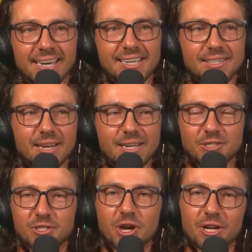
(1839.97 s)

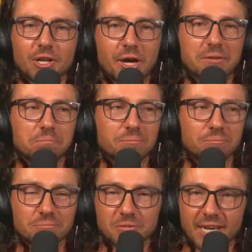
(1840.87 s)
it's dirty. Like,
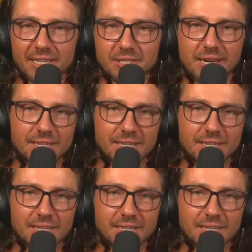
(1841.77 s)
yes,